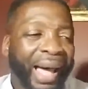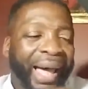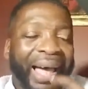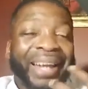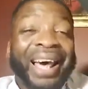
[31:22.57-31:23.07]

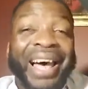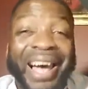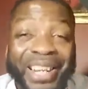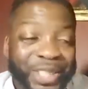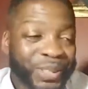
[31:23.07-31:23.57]

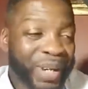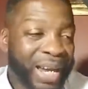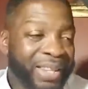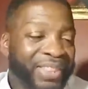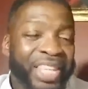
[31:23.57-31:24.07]
Kadash,
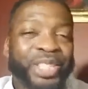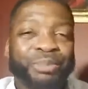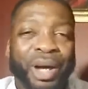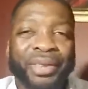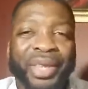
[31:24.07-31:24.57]
right? This
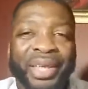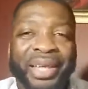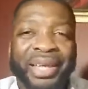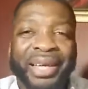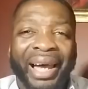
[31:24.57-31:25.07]
month,
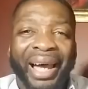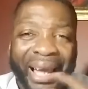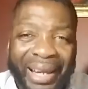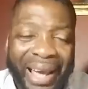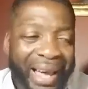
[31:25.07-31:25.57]

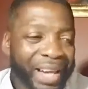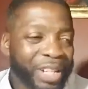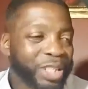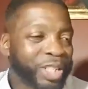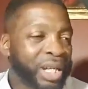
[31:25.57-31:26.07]

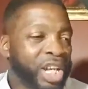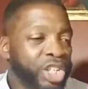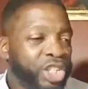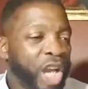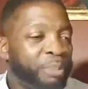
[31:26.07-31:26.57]
Kadash,
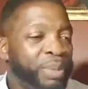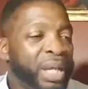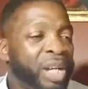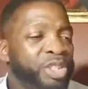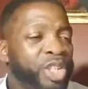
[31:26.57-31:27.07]
shall be
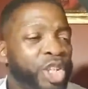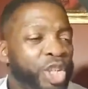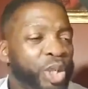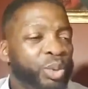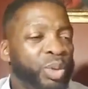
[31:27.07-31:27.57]
unto
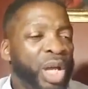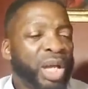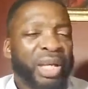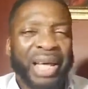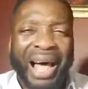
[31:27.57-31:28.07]
you,
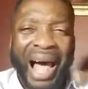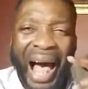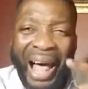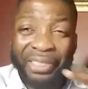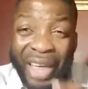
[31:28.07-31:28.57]

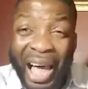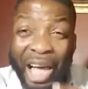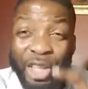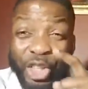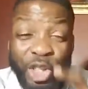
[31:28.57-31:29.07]

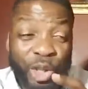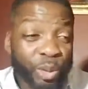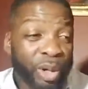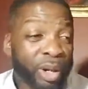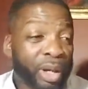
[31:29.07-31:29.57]

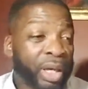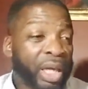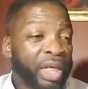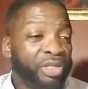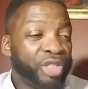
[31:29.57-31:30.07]
you,
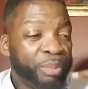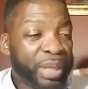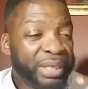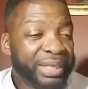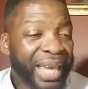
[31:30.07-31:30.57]
the
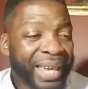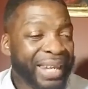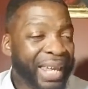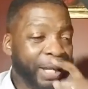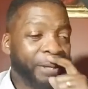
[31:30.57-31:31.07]

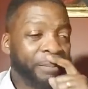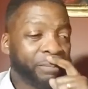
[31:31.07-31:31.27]
beginning